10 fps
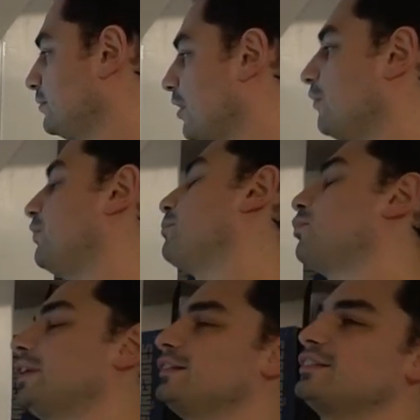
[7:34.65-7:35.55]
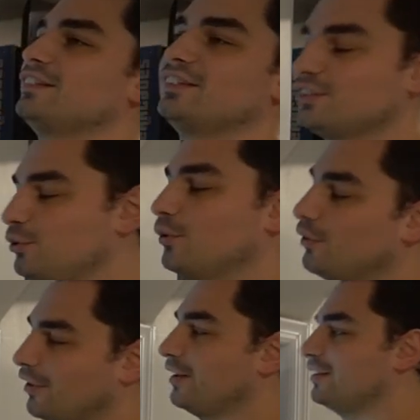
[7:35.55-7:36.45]
Oh, footprint.
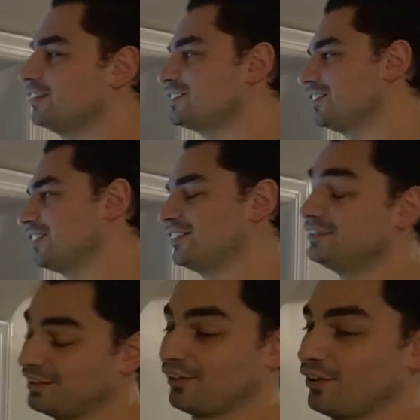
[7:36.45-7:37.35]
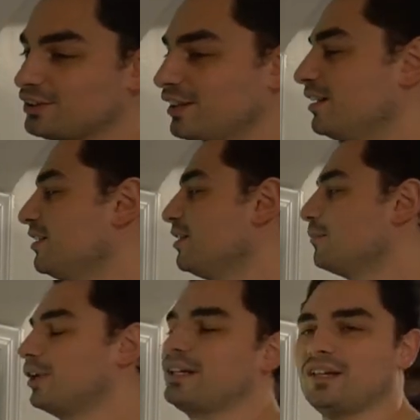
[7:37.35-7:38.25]
Cool. All right, that's not. I, I lost on that.
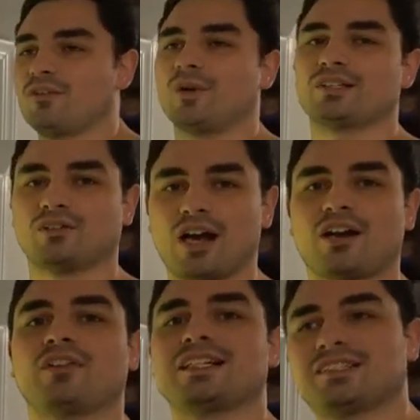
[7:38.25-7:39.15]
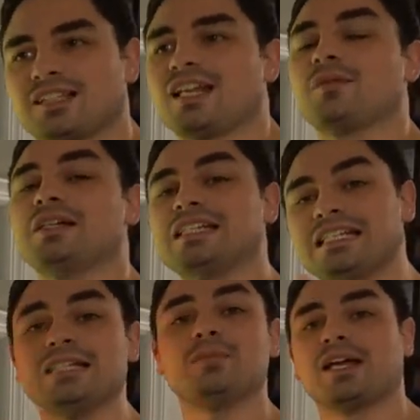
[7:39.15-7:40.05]
But he even went the route of like sending me
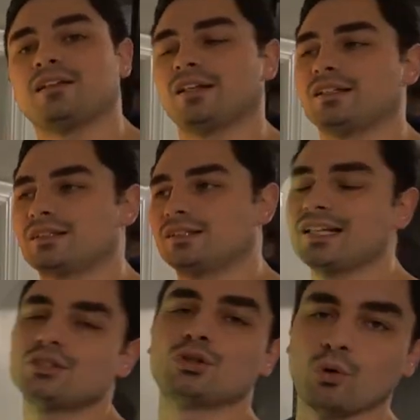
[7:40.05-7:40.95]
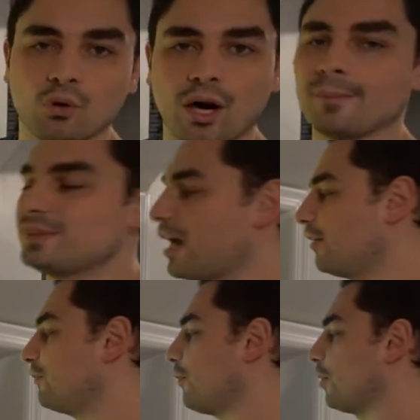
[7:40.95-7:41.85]
eBay links, and that's cool. I'm
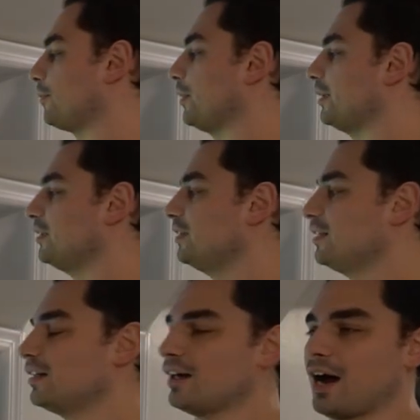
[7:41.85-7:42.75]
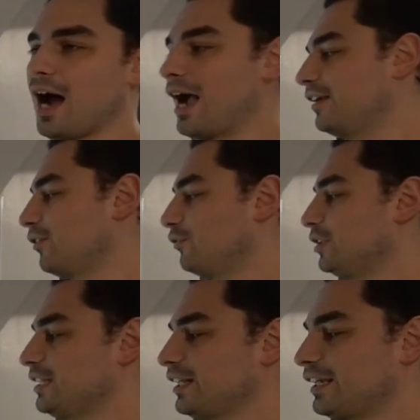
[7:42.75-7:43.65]
down for it, but I don't
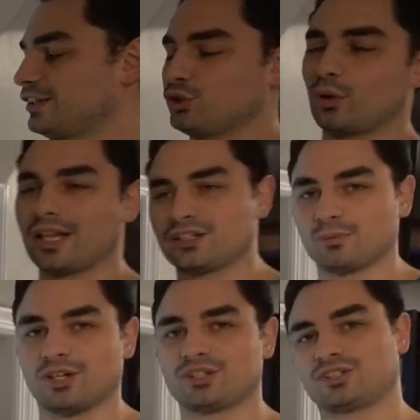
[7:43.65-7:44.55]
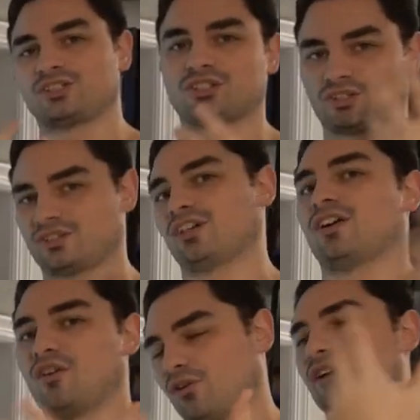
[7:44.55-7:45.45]
really like enjoy that too much because it's just a
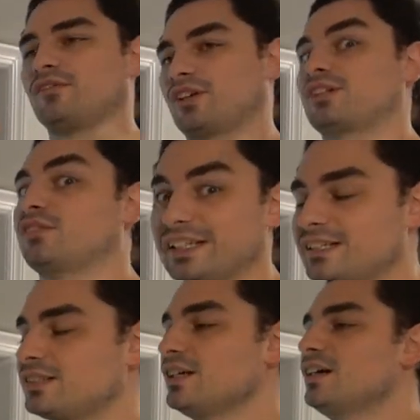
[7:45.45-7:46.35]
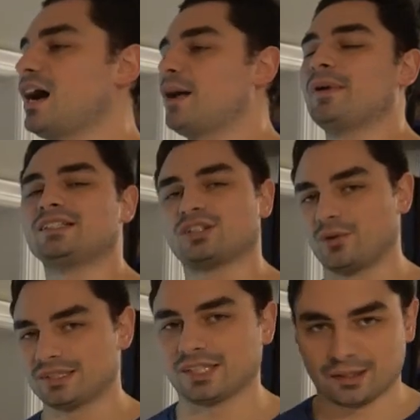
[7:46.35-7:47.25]
whole influx of links. I basically
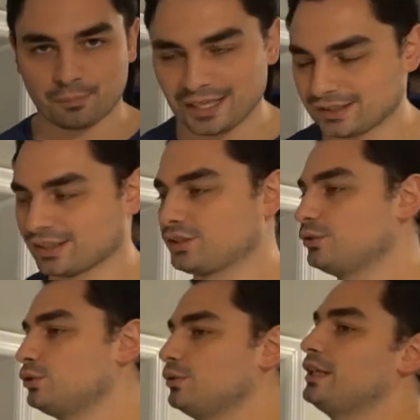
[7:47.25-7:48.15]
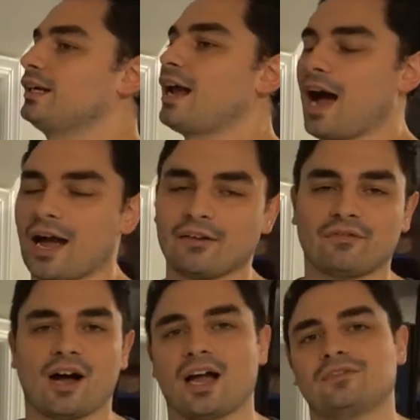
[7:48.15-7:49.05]
always say the basics. You do need an
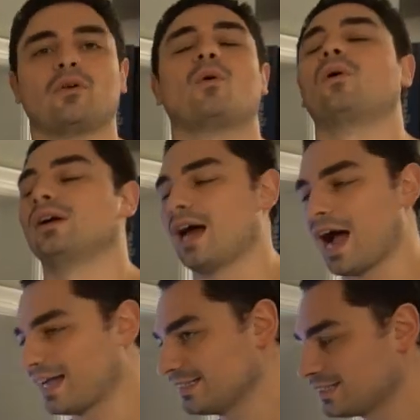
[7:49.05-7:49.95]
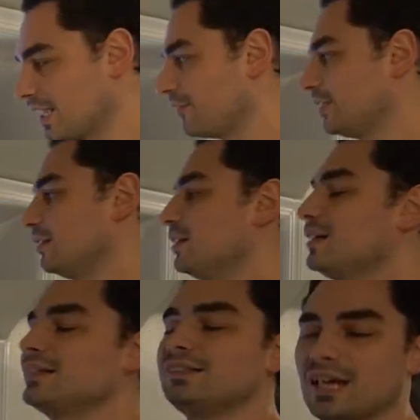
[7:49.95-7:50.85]
i5 or an i7.
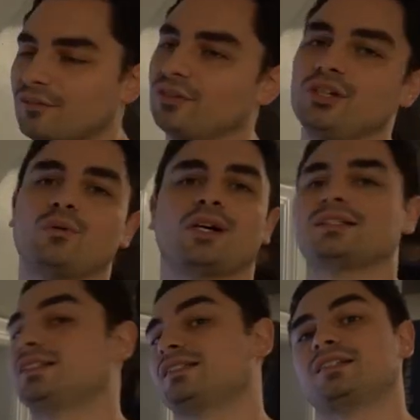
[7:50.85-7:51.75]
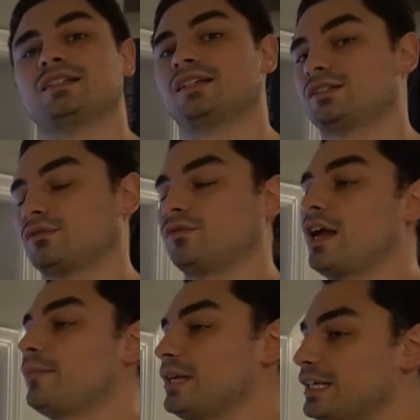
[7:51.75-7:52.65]
Definitely you want 16 gigs of
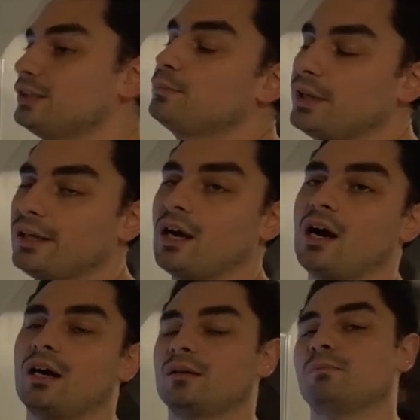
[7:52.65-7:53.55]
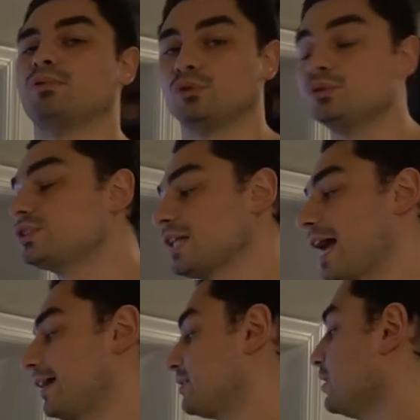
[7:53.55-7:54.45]
RAM. He's big on
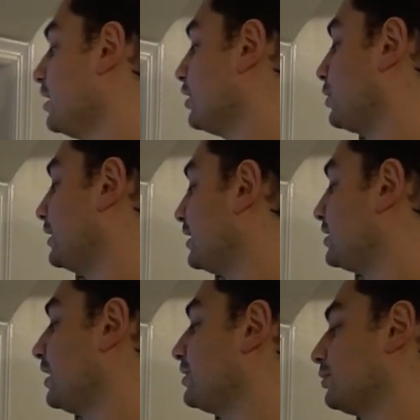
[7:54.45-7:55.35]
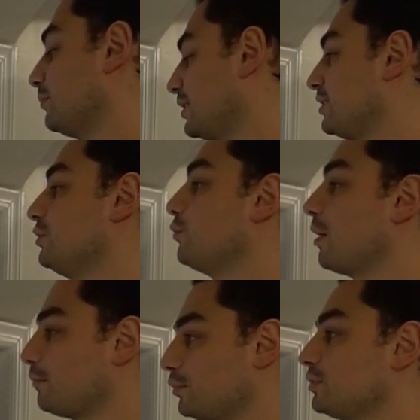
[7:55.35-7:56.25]
BlueStacks. So I did say to him, listen, you
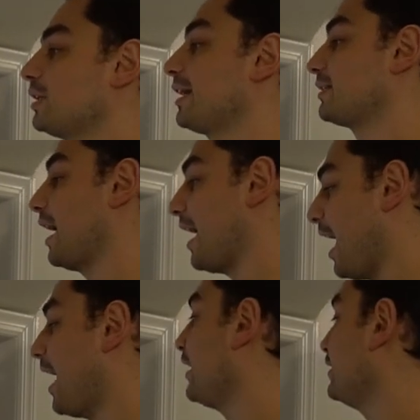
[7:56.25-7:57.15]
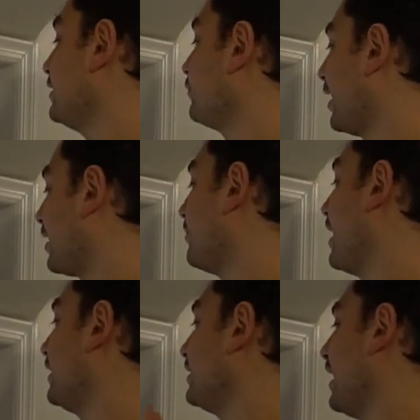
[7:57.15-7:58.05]
want BlueStacks? I highly
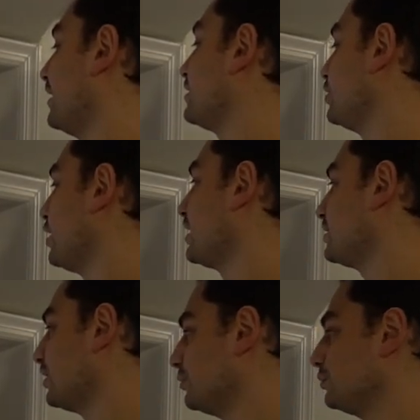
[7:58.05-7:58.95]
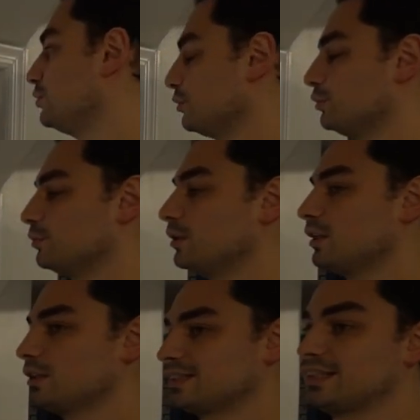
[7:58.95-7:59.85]
recommend and suggest that you do
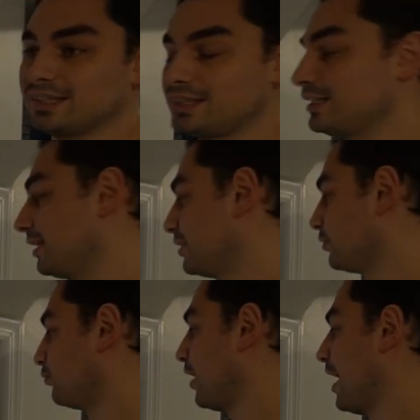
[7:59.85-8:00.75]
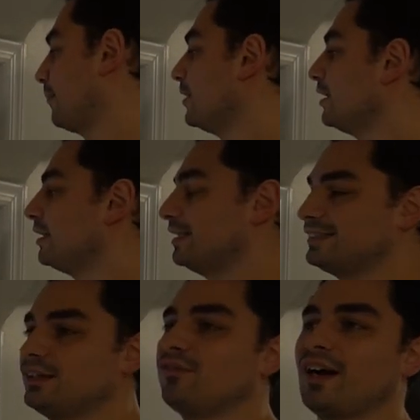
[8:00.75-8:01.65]
16 gigs of RAM. He did